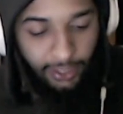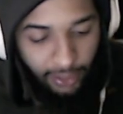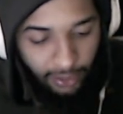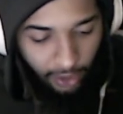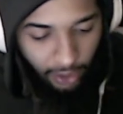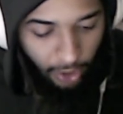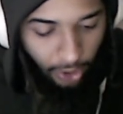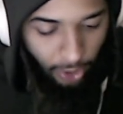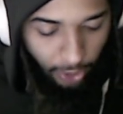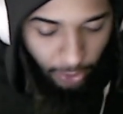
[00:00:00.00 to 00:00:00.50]

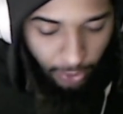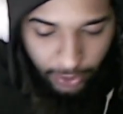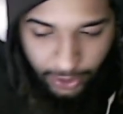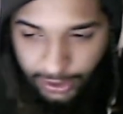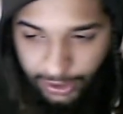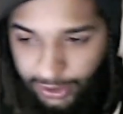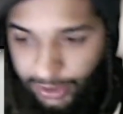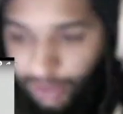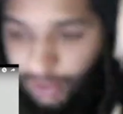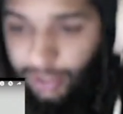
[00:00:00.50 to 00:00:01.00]
Yo, what
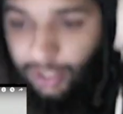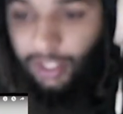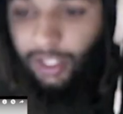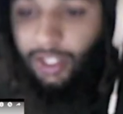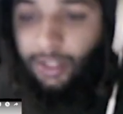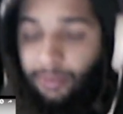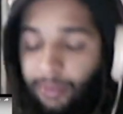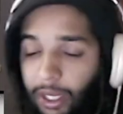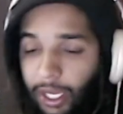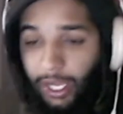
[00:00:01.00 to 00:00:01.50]
is
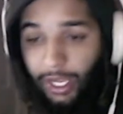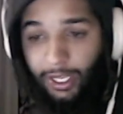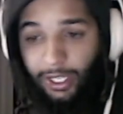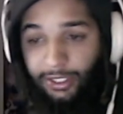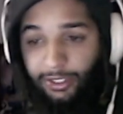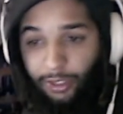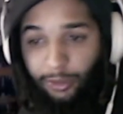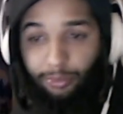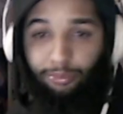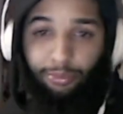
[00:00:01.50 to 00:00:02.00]
good, man?
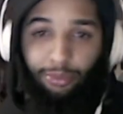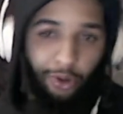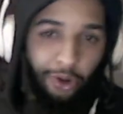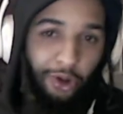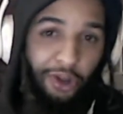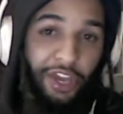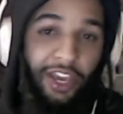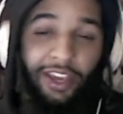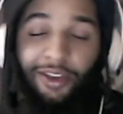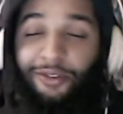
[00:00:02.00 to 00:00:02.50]
It's your
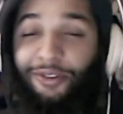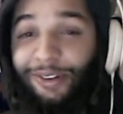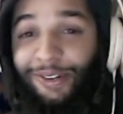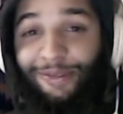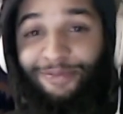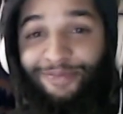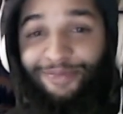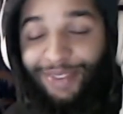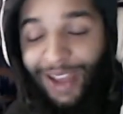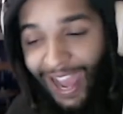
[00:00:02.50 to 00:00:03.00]
boy. We're
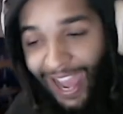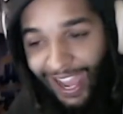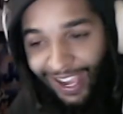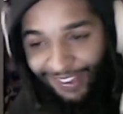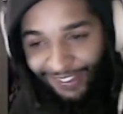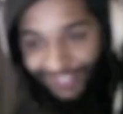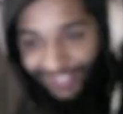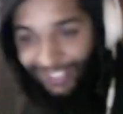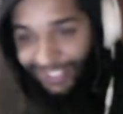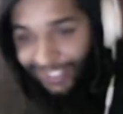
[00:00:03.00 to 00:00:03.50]
back
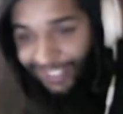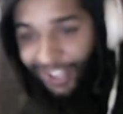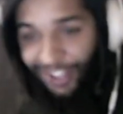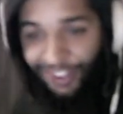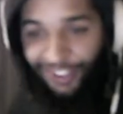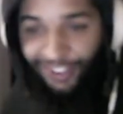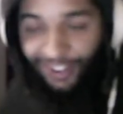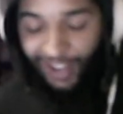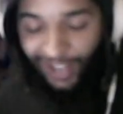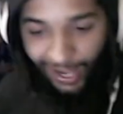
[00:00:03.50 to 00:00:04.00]
with
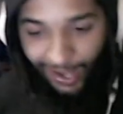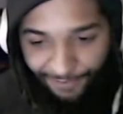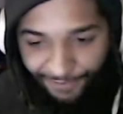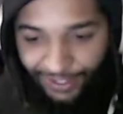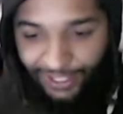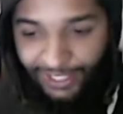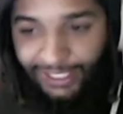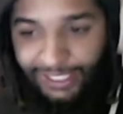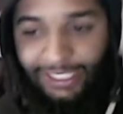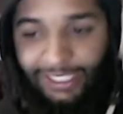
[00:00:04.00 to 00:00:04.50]
another,
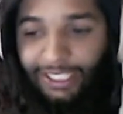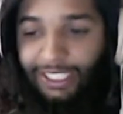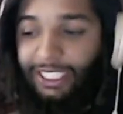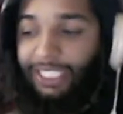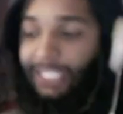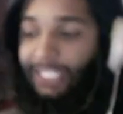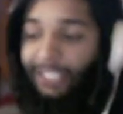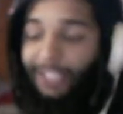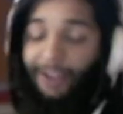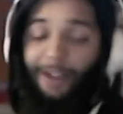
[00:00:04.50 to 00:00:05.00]

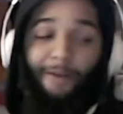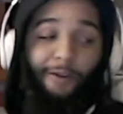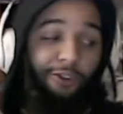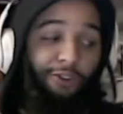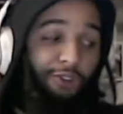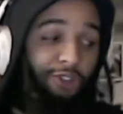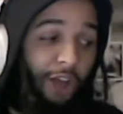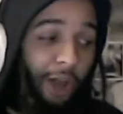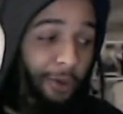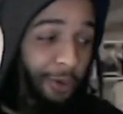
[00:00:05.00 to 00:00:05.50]
obviously. We
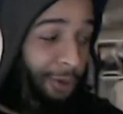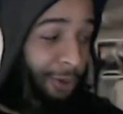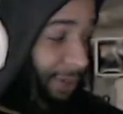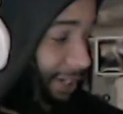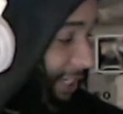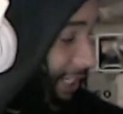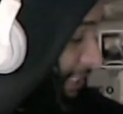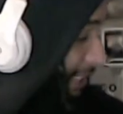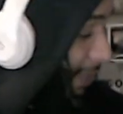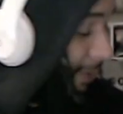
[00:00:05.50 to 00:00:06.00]
thought we
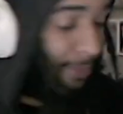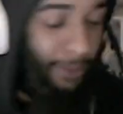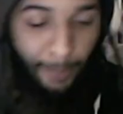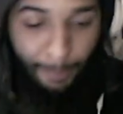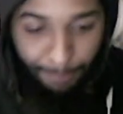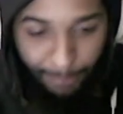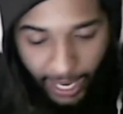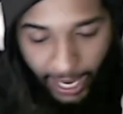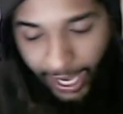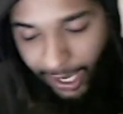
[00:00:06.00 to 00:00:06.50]
weren't coming
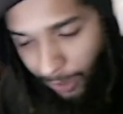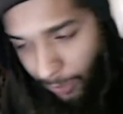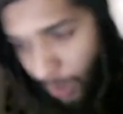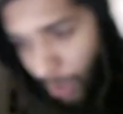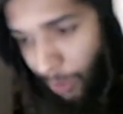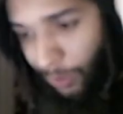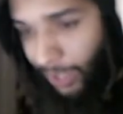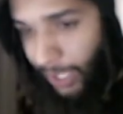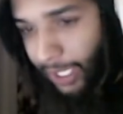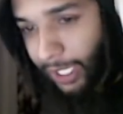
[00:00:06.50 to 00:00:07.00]
back. Well,
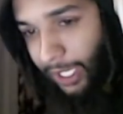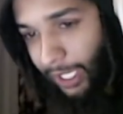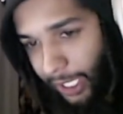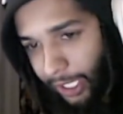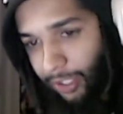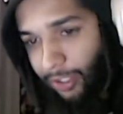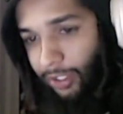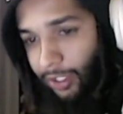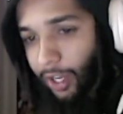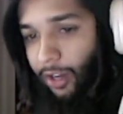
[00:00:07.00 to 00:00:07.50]
we
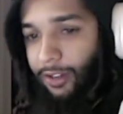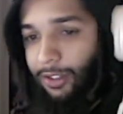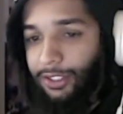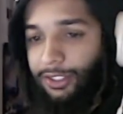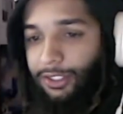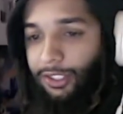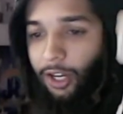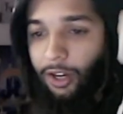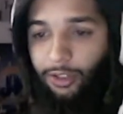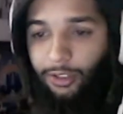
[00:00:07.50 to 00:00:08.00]
here, yo.
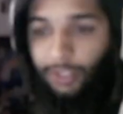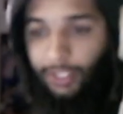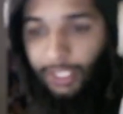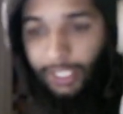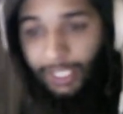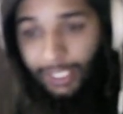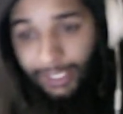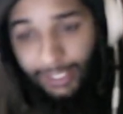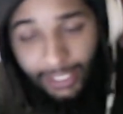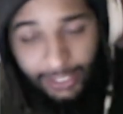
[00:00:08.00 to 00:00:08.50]
So
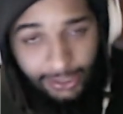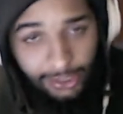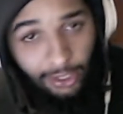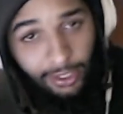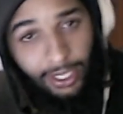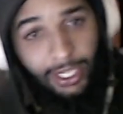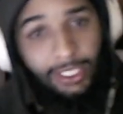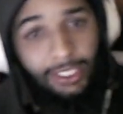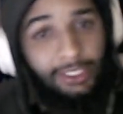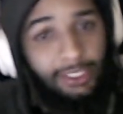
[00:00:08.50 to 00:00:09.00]
let's go
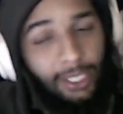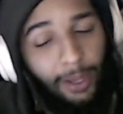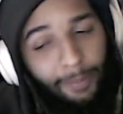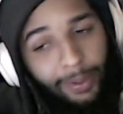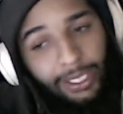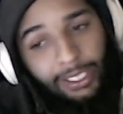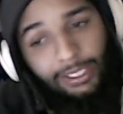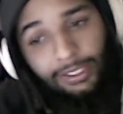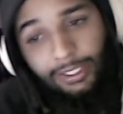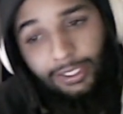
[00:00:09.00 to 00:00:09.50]
ahead and jump
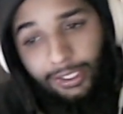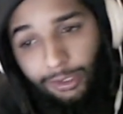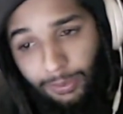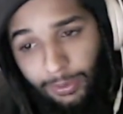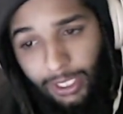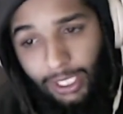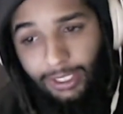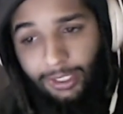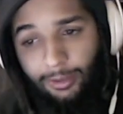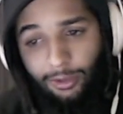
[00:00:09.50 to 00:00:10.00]
right into this. We
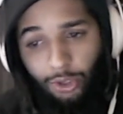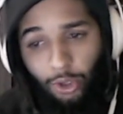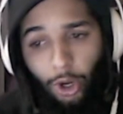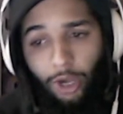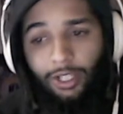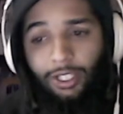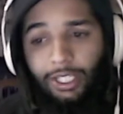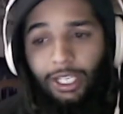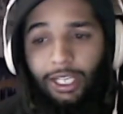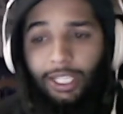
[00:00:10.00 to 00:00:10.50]
got some
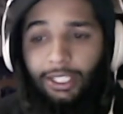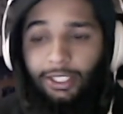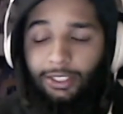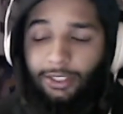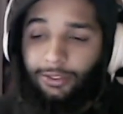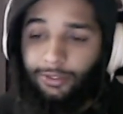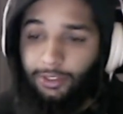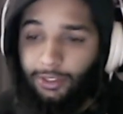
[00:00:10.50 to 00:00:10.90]
Tory Lanez.